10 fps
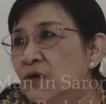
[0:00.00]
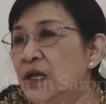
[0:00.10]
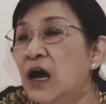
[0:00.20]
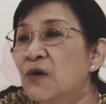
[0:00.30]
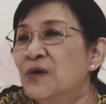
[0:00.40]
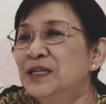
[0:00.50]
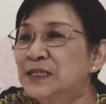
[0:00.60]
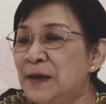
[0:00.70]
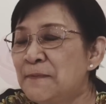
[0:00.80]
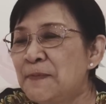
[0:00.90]
oh yeah, one
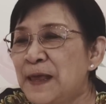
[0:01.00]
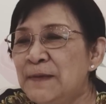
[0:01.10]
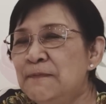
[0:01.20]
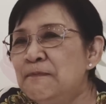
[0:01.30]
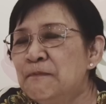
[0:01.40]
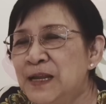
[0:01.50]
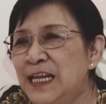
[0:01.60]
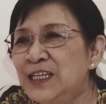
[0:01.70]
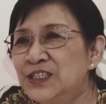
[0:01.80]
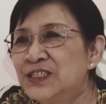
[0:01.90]
time in
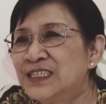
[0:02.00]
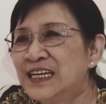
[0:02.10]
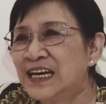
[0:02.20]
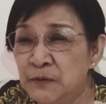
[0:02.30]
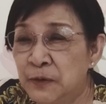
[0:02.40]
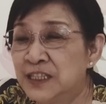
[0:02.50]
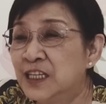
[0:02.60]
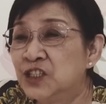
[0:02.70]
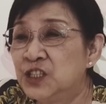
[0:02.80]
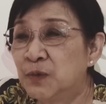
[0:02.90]
Malaysia, we wanted
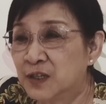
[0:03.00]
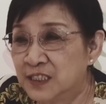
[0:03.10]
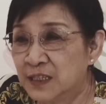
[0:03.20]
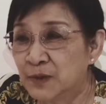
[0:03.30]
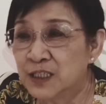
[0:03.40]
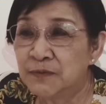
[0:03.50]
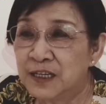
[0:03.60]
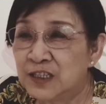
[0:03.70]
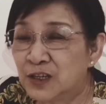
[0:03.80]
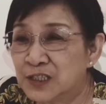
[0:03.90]
a cheap hotel because my
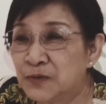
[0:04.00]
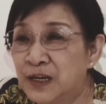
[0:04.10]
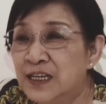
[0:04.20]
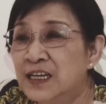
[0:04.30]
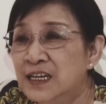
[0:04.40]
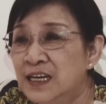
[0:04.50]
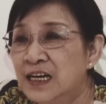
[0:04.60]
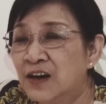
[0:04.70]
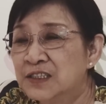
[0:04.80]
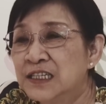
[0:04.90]
daughter wanted a
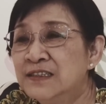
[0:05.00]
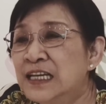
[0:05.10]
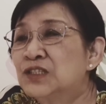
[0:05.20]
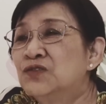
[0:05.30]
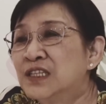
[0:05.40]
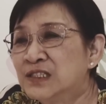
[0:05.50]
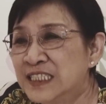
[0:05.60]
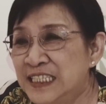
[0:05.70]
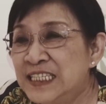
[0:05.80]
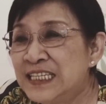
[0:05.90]
hotel next to the
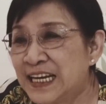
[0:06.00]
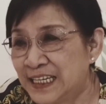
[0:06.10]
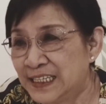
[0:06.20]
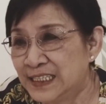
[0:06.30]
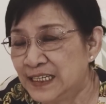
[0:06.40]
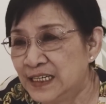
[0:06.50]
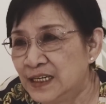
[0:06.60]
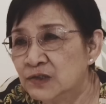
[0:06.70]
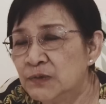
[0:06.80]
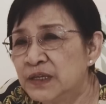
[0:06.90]
seaside.
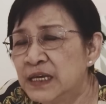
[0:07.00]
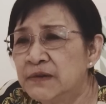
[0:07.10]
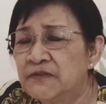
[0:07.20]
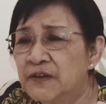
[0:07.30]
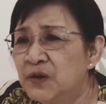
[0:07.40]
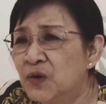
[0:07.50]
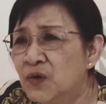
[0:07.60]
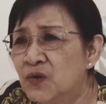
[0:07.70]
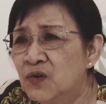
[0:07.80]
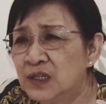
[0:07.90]
So it became a very
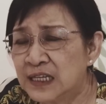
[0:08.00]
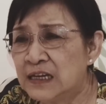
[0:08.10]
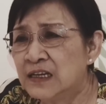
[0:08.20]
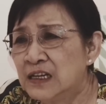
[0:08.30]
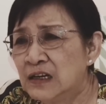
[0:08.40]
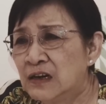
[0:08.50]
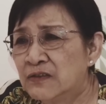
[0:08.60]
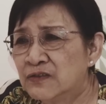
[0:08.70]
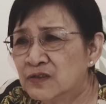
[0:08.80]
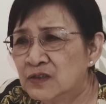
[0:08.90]
old type of
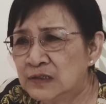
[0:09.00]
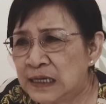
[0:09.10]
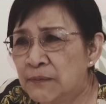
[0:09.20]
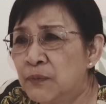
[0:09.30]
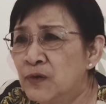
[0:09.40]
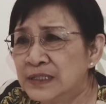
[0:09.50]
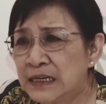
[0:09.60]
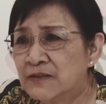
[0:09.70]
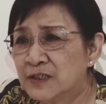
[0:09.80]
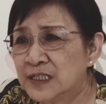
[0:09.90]
kampong type
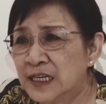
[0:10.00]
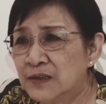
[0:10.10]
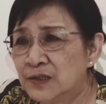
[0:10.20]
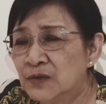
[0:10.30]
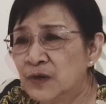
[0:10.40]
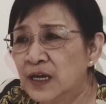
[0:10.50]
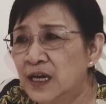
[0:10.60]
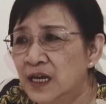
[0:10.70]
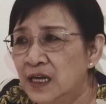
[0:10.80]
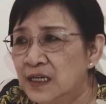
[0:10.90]
of hotel, you know, where
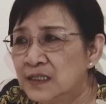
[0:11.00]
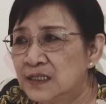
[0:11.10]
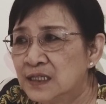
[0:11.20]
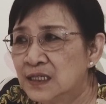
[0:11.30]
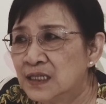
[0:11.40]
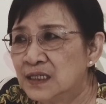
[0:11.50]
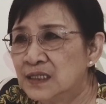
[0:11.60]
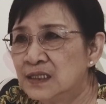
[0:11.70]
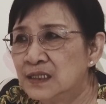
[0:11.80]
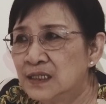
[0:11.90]

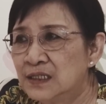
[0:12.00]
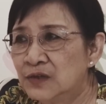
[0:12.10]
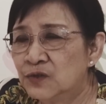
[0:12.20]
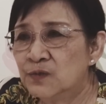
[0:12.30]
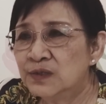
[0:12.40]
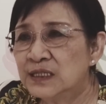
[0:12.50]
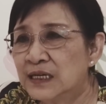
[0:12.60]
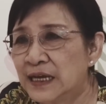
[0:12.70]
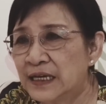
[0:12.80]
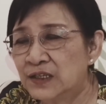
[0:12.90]
the rooms are
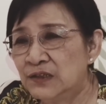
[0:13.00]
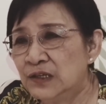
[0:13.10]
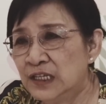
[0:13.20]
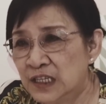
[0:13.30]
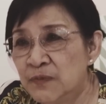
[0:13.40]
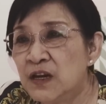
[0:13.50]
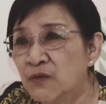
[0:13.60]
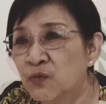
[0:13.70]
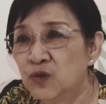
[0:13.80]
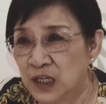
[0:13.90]
like it's made of
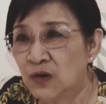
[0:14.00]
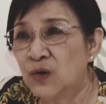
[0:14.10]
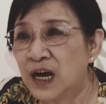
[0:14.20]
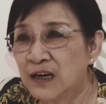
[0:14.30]
wood, the whole